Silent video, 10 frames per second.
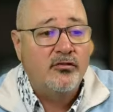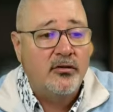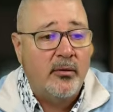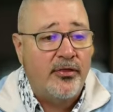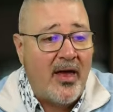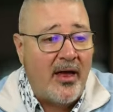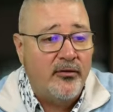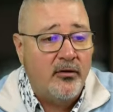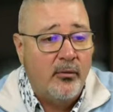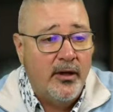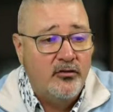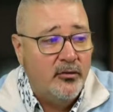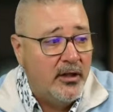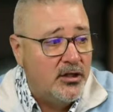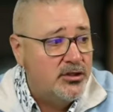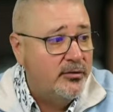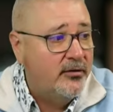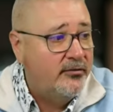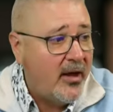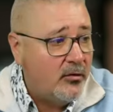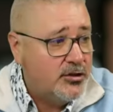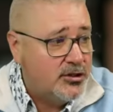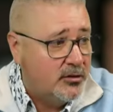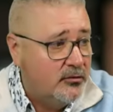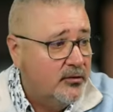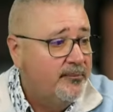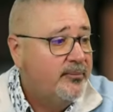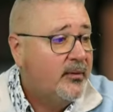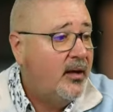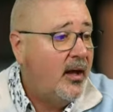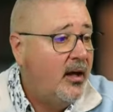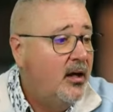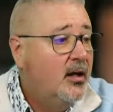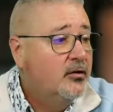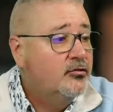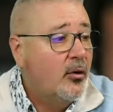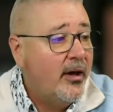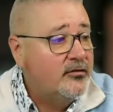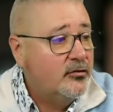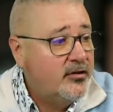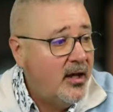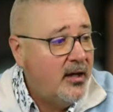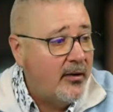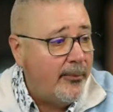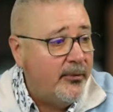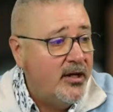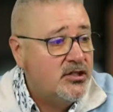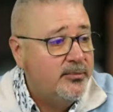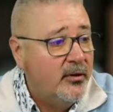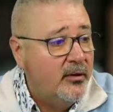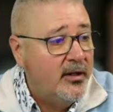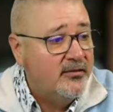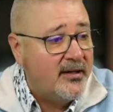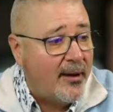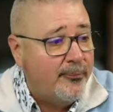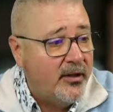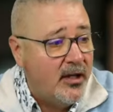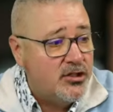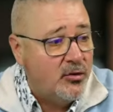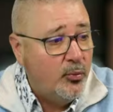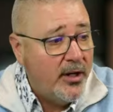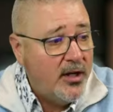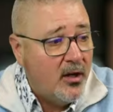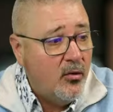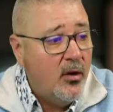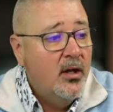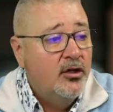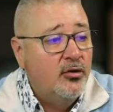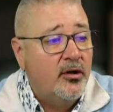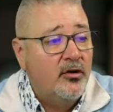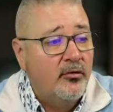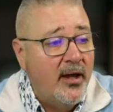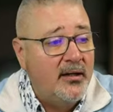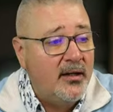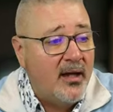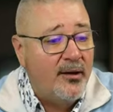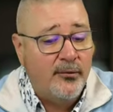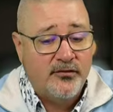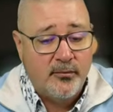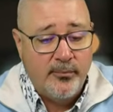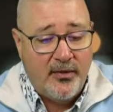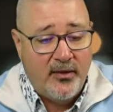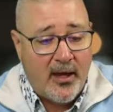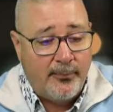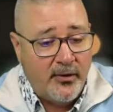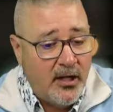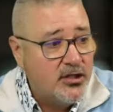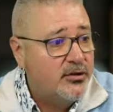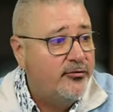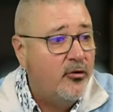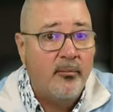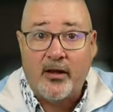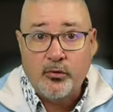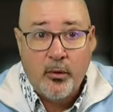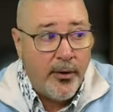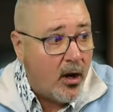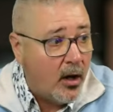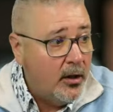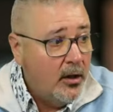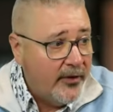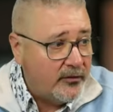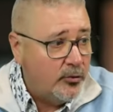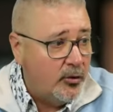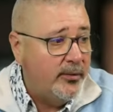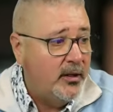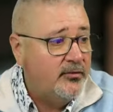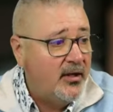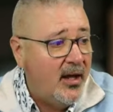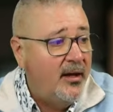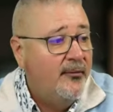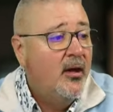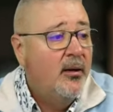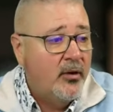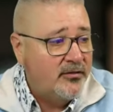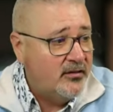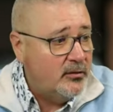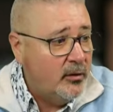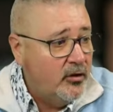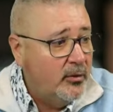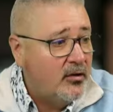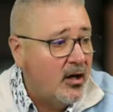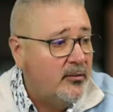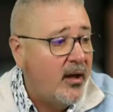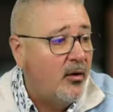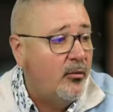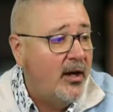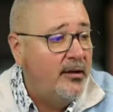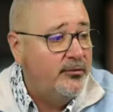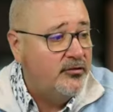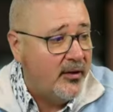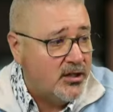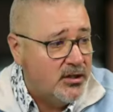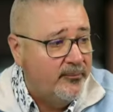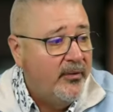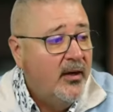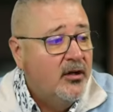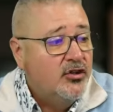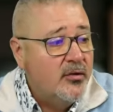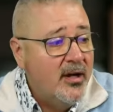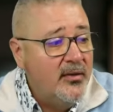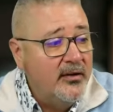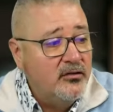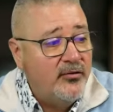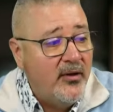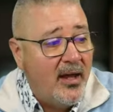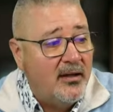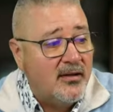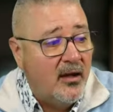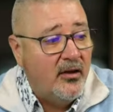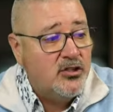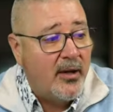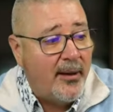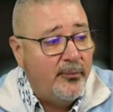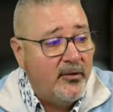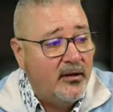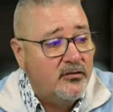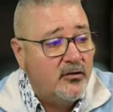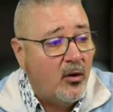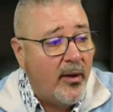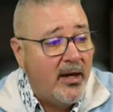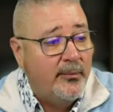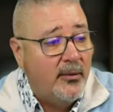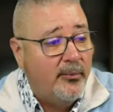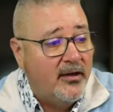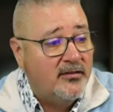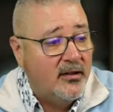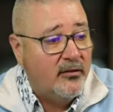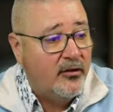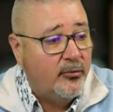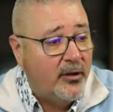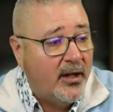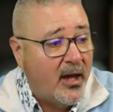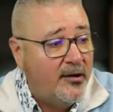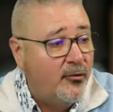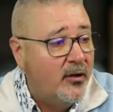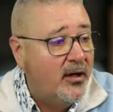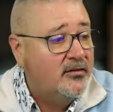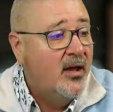they're done with that, they're going to issue the vouchers. Okay, so as they're saying here, application period is the application window. You can create an account and submit the application form. That's where we are. That's what opened up today. Processing review, we talked about. Random selection. During this phase, eligible applicants are randomly placed into the 3 categories: